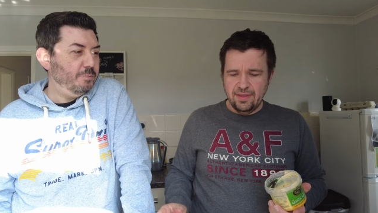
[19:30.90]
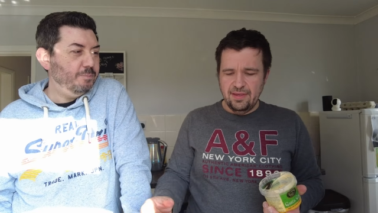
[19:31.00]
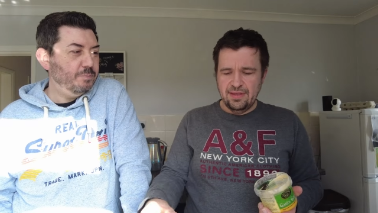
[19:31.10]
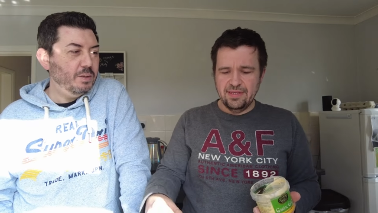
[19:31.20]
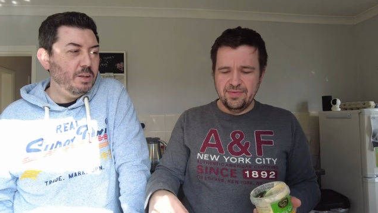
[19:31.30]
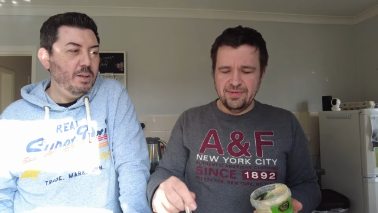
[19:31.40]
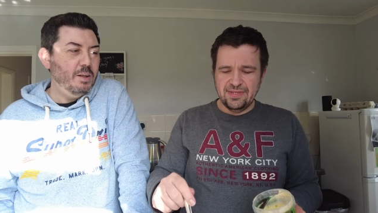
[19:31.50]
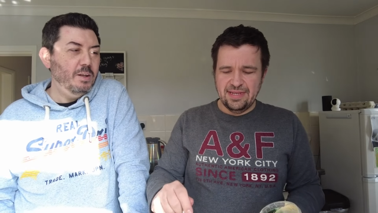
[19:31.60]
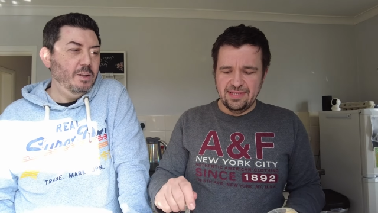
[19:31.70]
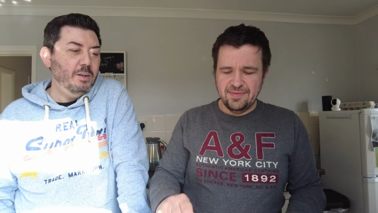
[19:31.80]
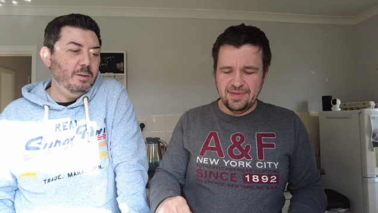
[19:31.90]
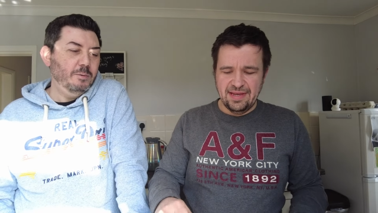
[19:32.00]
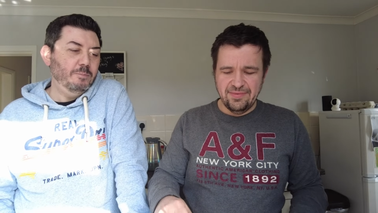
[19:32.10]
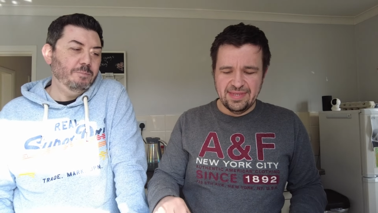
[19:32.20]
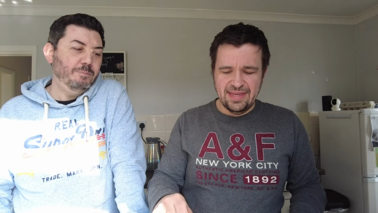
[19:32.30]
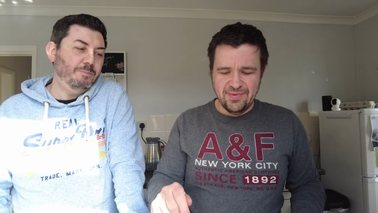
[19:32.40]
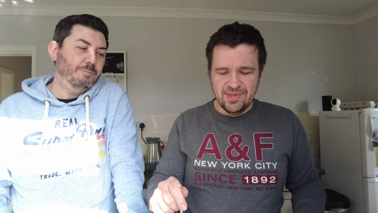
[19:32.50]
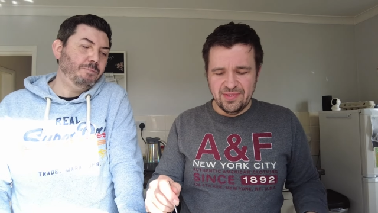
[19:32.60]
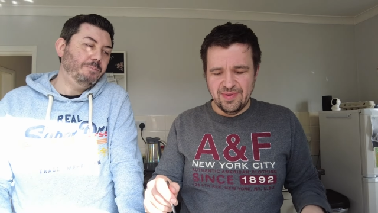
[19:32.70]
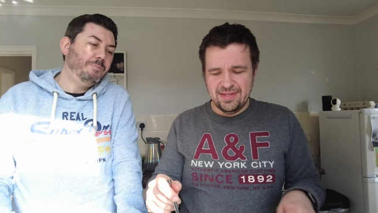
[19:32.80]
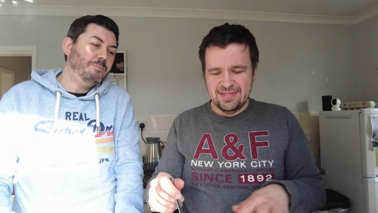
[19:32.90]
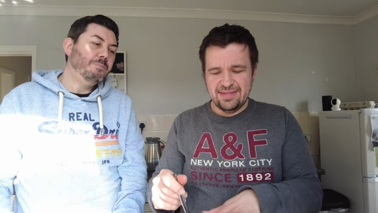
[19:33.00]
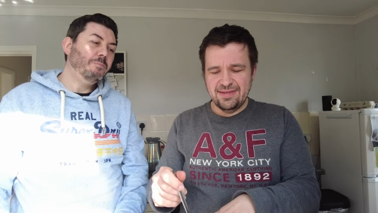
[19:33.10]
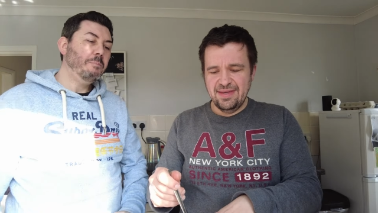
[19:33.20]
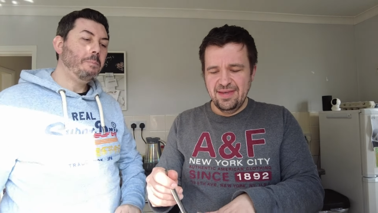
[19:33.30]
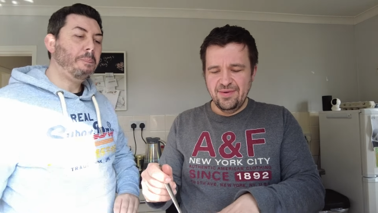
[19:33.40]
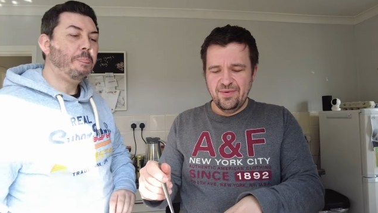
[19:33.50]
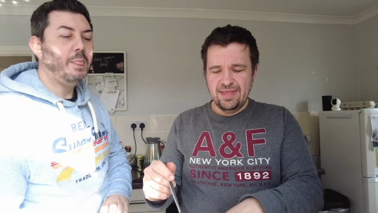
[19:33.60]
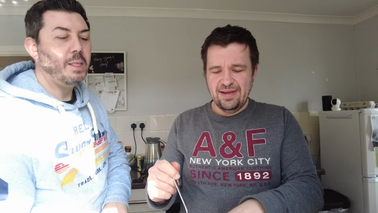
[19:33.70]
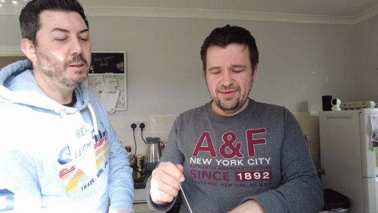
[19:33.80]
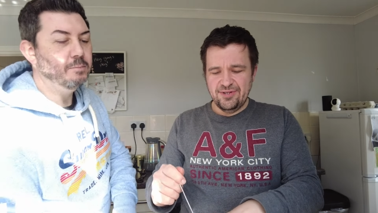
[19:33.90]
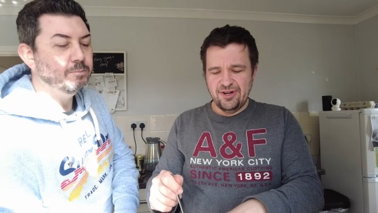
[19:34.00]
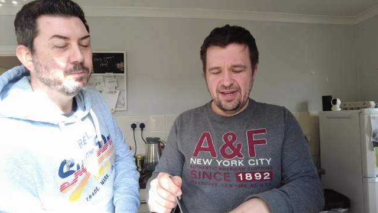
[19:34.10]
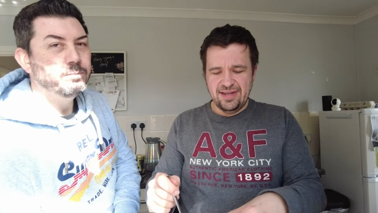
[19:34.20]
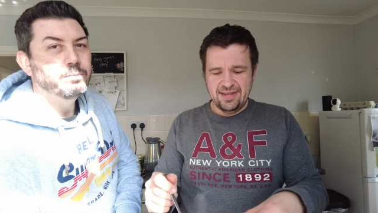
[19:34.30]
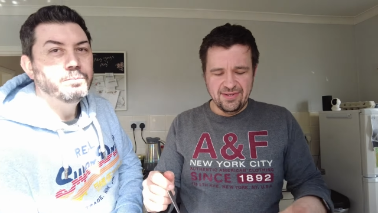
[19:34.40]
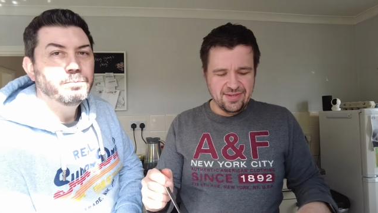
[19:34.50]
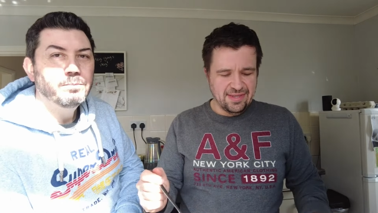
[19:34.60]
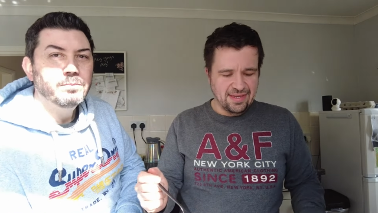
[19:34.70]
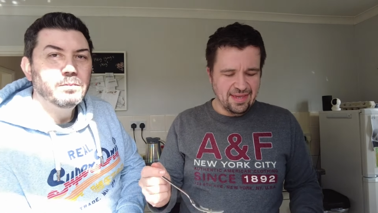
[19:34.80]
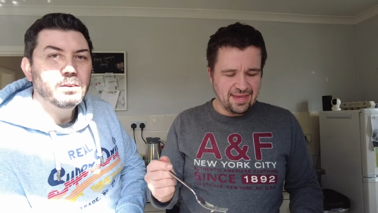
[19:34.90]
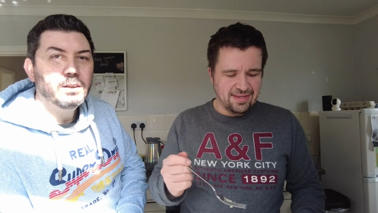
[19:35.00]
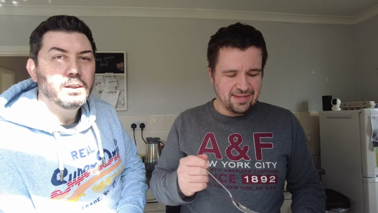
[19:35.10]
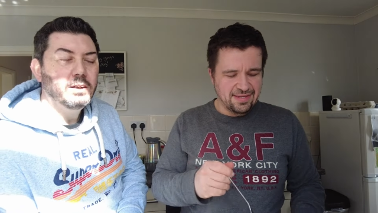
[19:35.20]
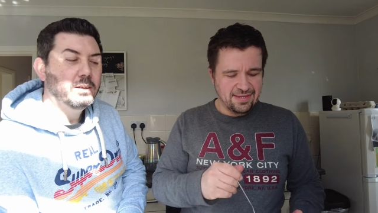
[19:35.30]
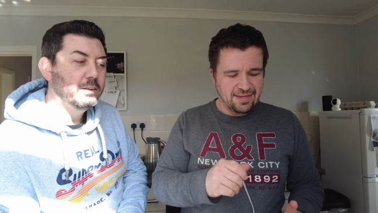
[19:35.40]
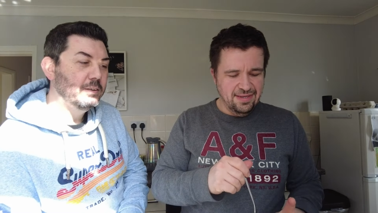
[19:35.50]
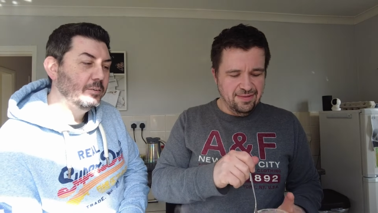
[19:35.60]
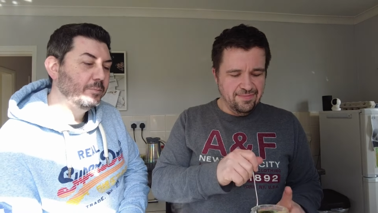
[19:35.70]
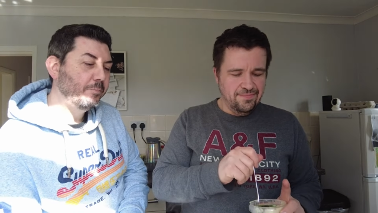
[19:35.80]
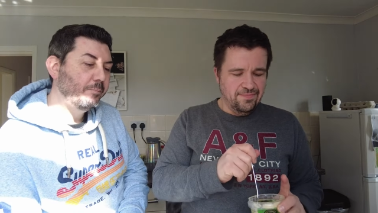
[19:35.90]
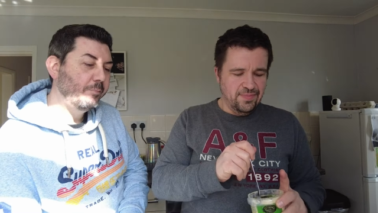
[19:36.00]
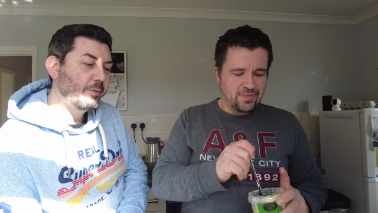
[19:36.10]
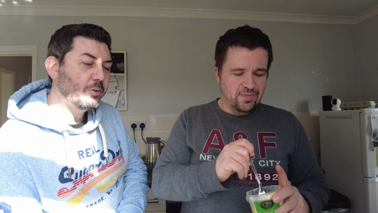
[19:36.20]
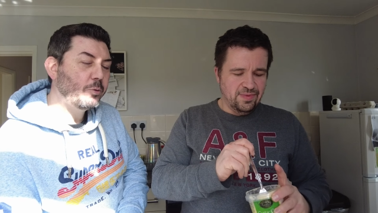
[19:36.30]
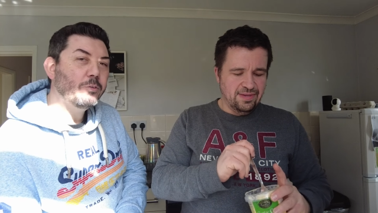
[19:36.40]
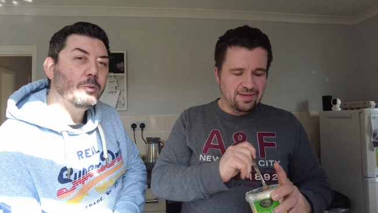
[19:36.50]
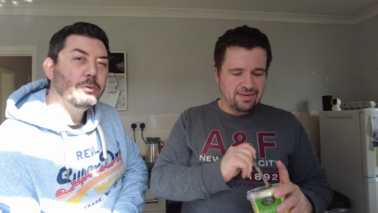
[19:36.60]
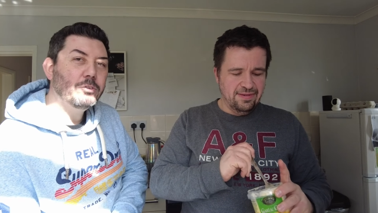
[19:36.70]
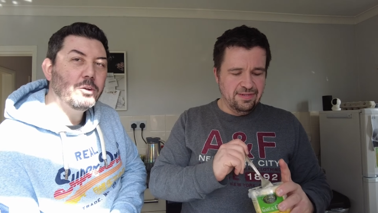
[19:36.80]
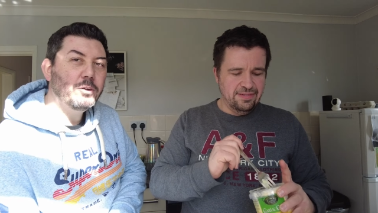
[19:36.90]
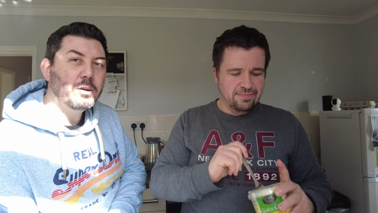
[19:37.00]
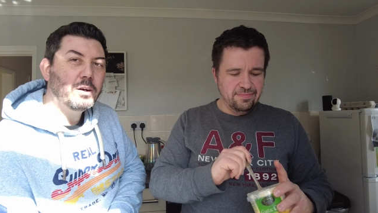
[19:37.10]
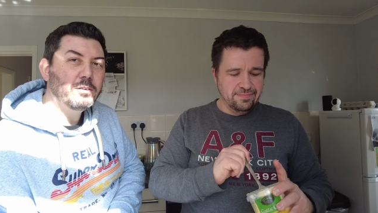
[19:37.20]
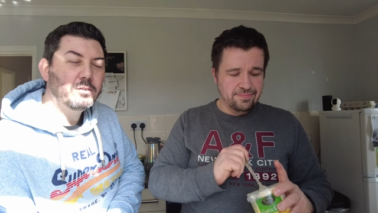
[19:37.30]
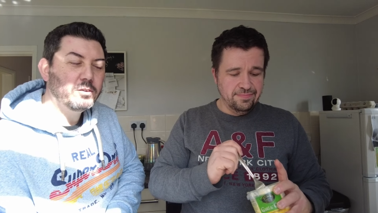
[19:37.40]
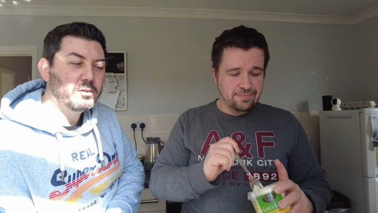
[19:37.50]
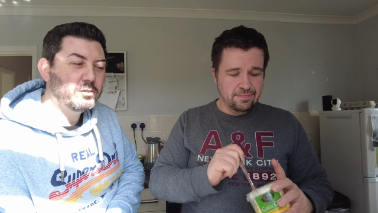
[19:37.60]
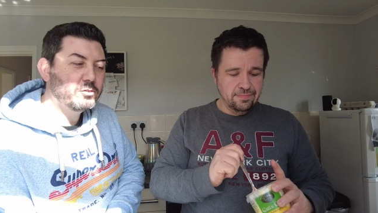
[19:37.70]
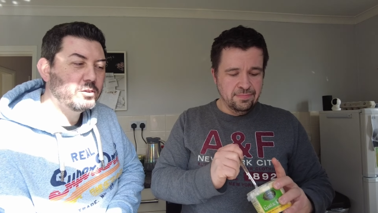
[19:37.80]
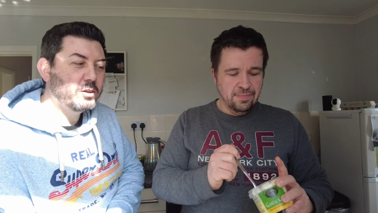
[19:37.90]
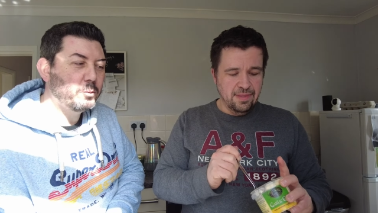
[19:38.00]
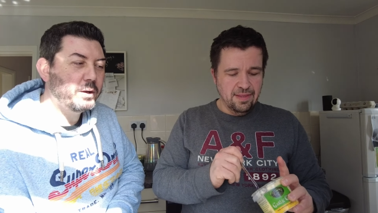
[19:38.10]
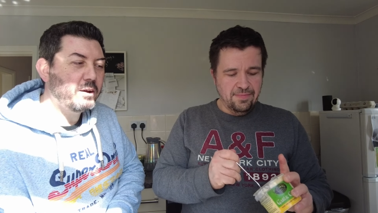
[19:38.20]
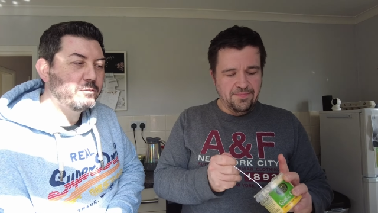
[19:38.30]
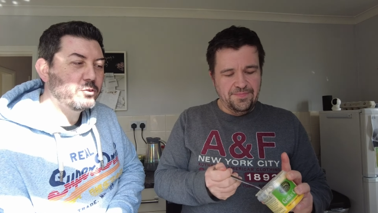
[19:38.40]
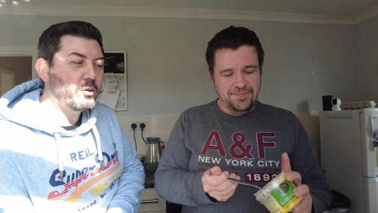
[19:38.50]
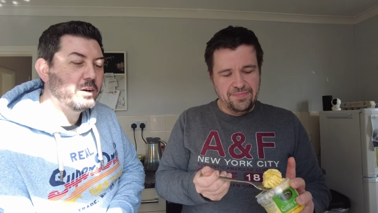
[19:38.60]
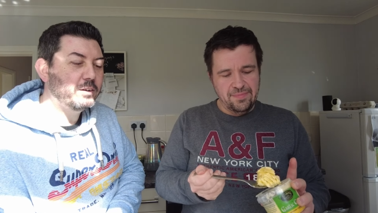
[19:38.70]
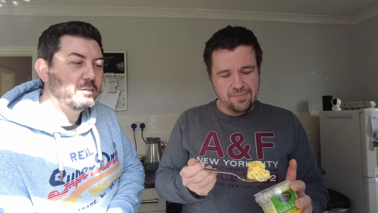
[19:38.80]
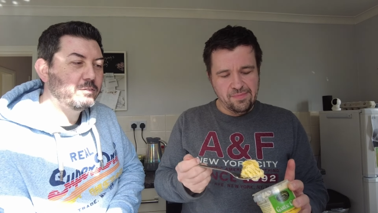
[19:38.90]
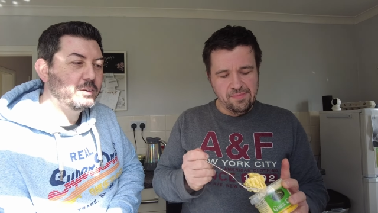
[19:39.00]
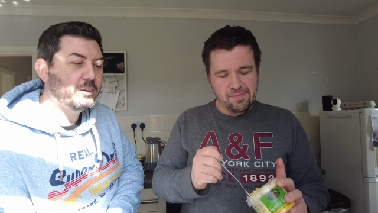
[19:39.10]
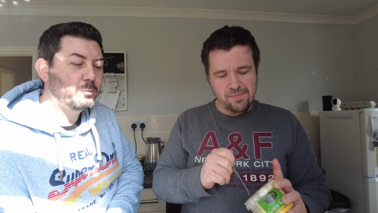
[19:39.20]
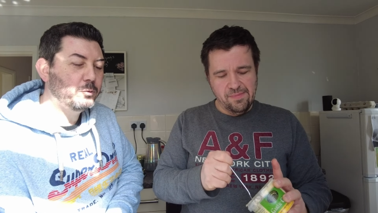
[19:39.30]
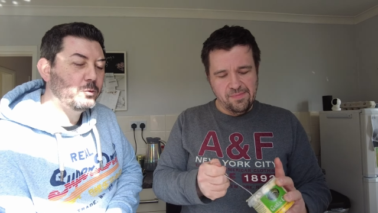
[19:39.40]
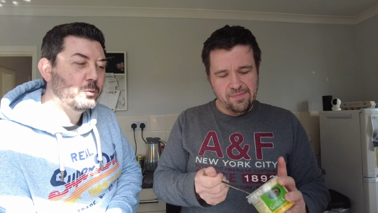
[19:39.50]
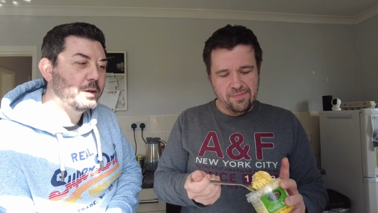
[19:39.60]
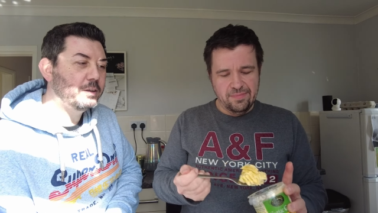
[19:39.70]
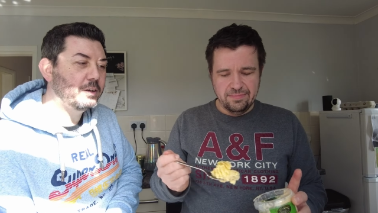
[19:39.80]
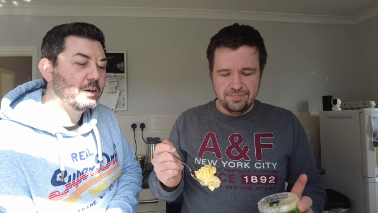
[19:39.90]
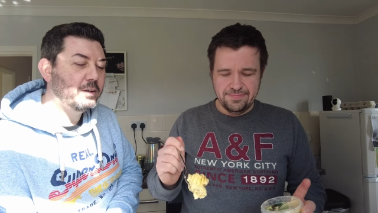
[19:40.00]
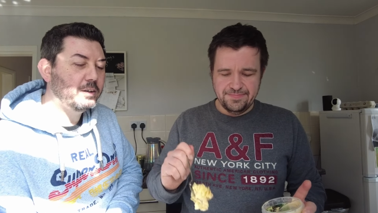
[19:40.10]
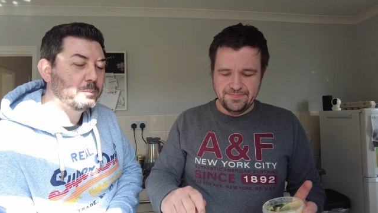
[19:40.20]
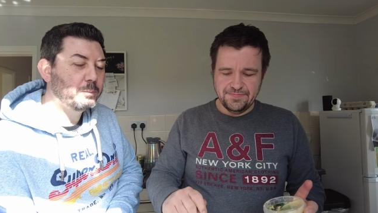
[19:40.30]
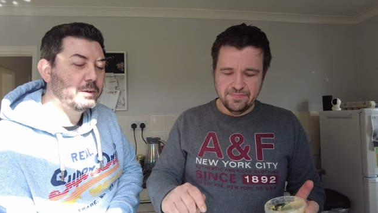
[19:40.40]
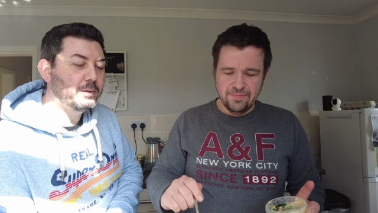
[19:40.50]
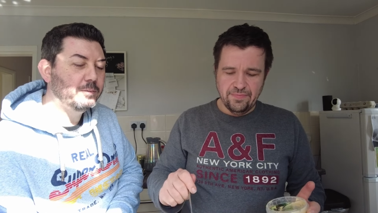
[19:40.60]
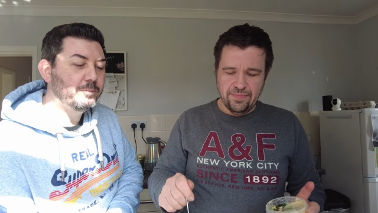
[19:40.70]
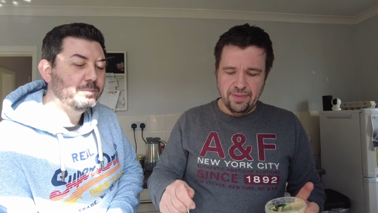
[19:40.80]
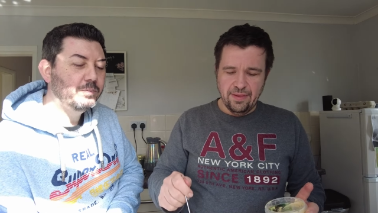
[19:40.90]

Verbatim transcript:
Speaker 1: Yeah, so we'll just add some of that. We didn't want to add it without trying it, just in case.
Speaker 2: Yeah. So we thought we'd show you guys that we have tried it first before we add the garlic butter